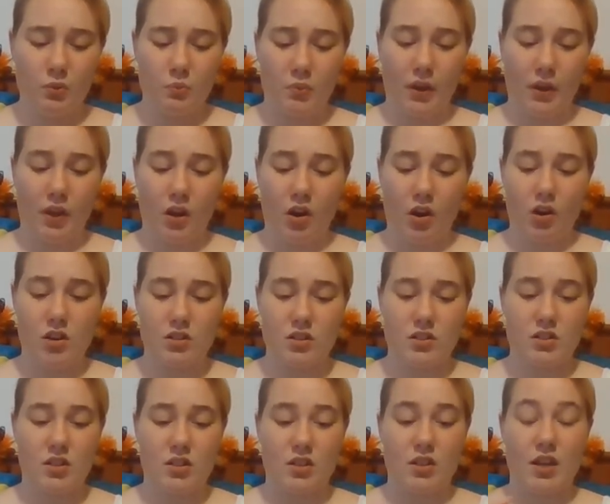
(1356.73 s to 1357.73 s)

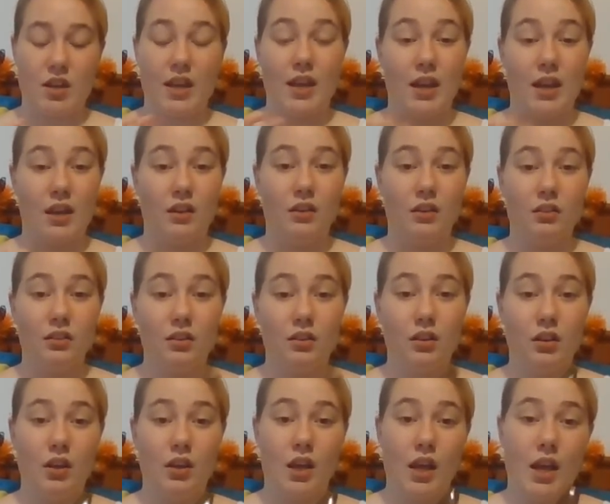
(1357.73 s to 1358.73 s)
because the handle,
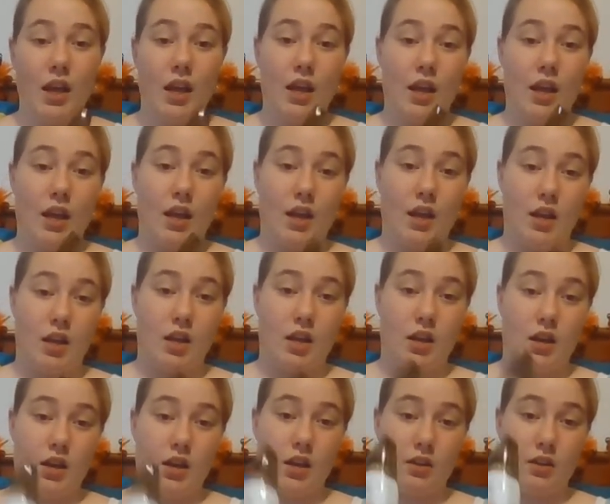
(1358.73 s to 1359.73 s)
it